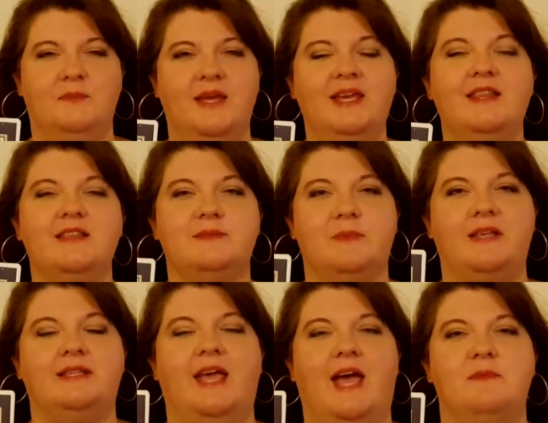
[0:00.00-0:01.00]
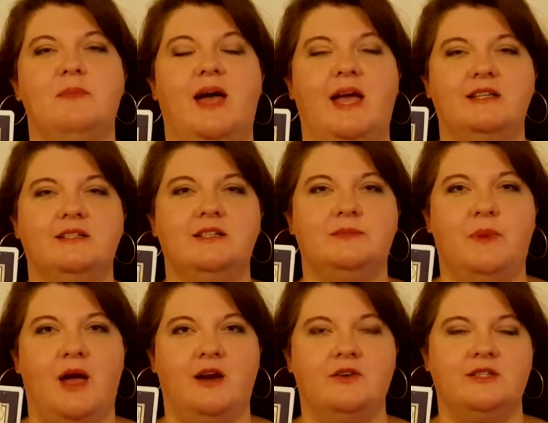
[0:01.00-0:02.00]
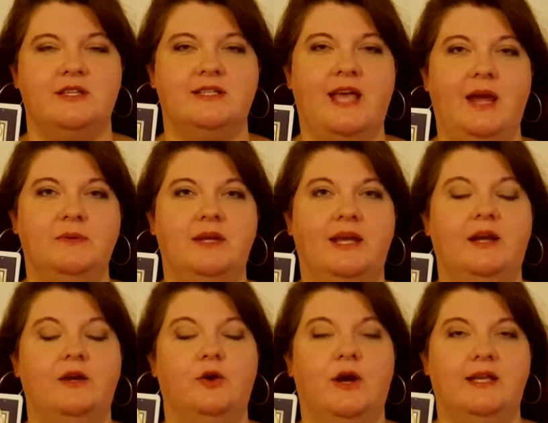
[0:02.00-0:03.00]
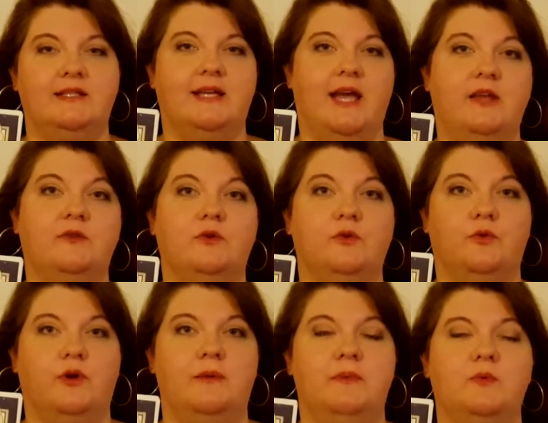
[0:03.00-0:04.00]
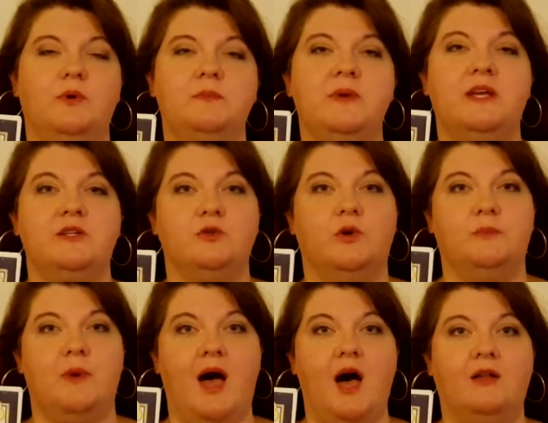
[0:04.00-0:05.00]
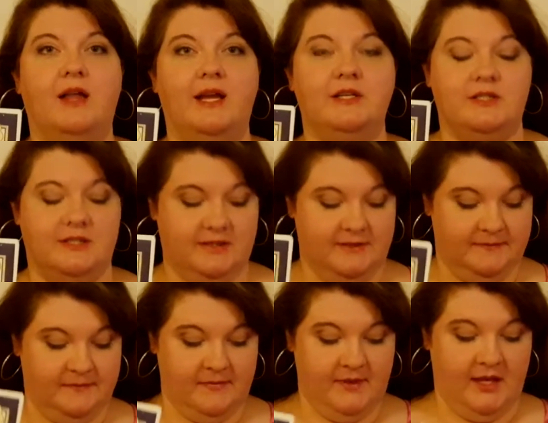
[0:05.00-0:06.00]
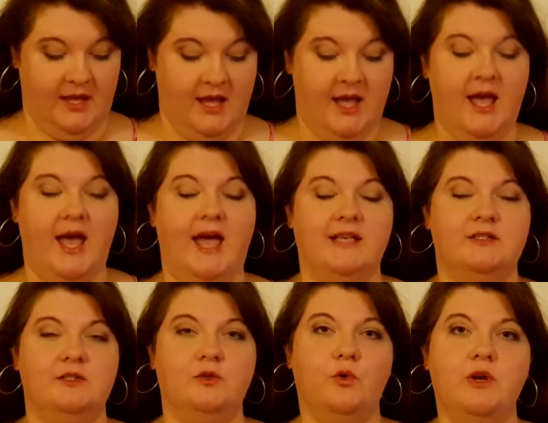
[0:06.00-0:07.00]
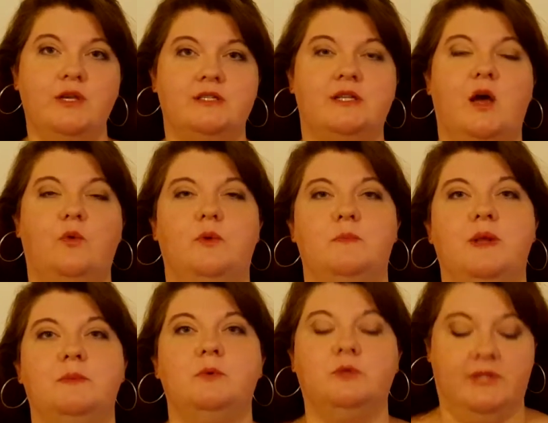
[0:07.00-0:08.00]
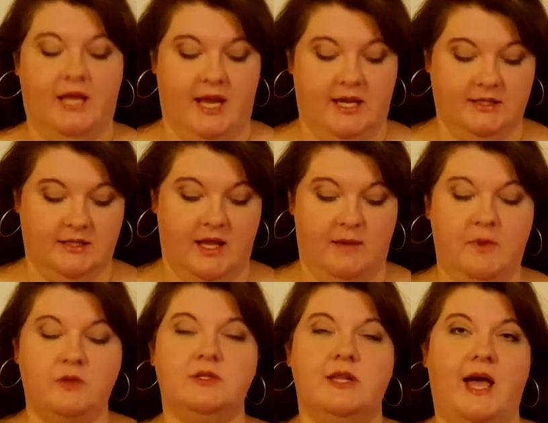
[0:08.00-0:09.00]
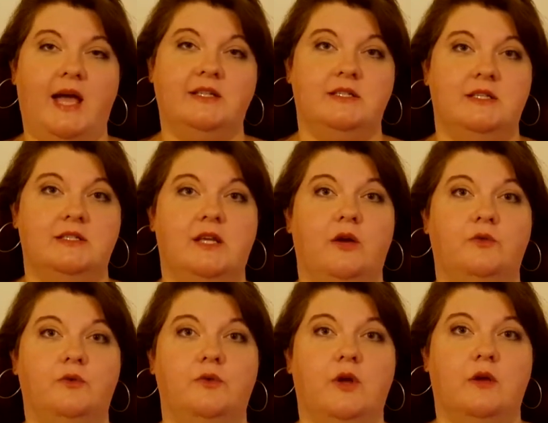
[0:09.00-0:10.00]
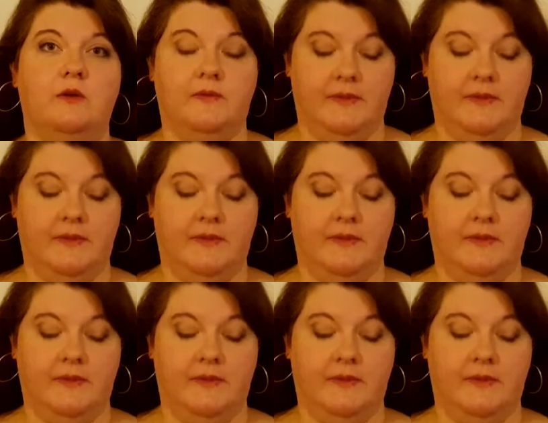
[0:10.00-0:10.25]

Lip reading: Binky the Space Cat by Ashley Spires is aimed at grades K through 3 but would be enjoyed by all ages. As the story is told with minimal text and most of the action is told through the